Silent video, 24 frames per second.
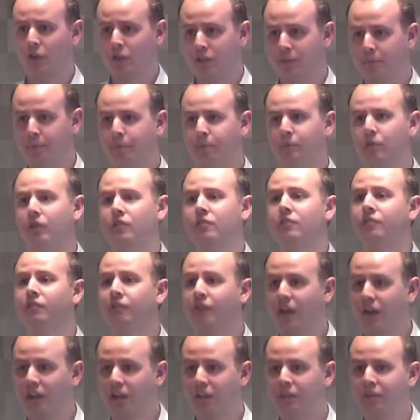like the
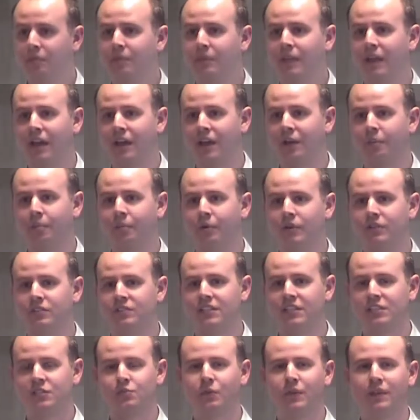funnel them down a
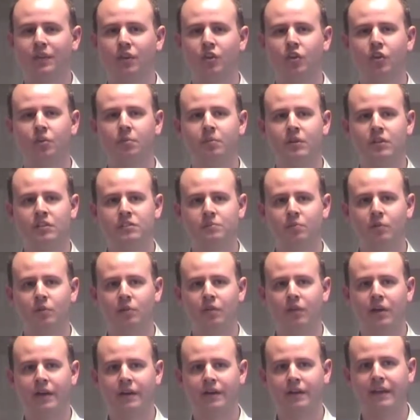process, where the human is
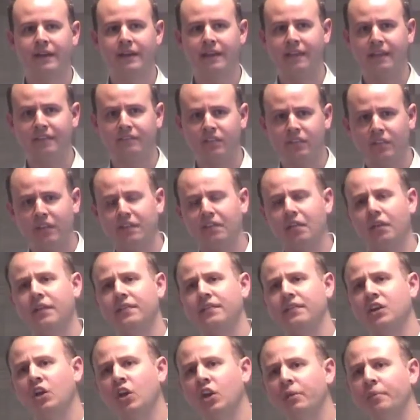more like, okay,
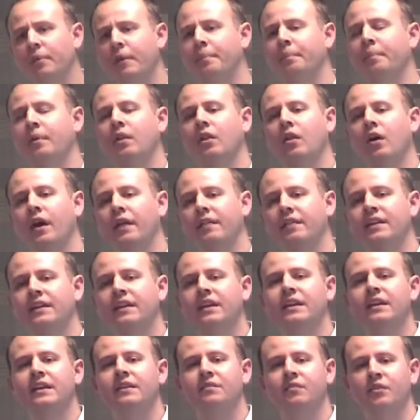they're going to be polite and they're
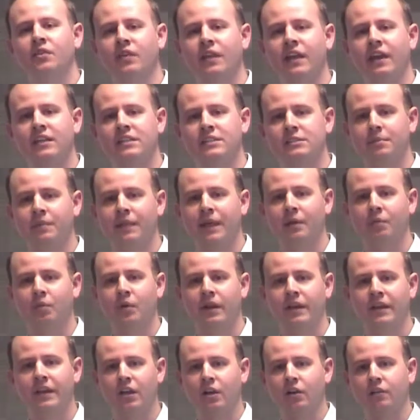going to give you the answer, but they
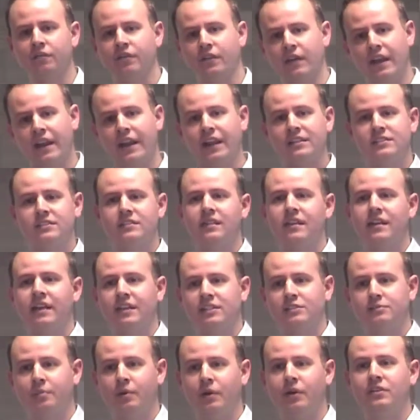want to get off and answer the
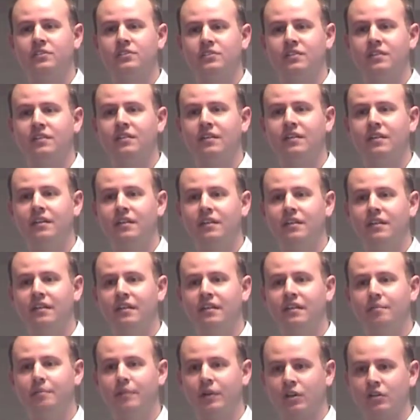next person
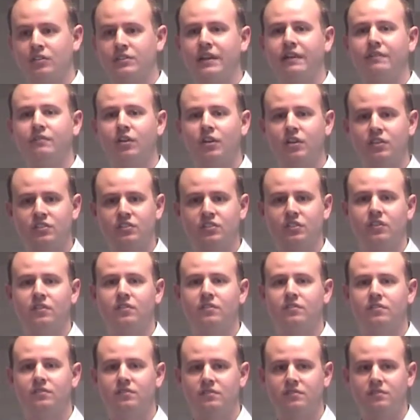because they've got a certain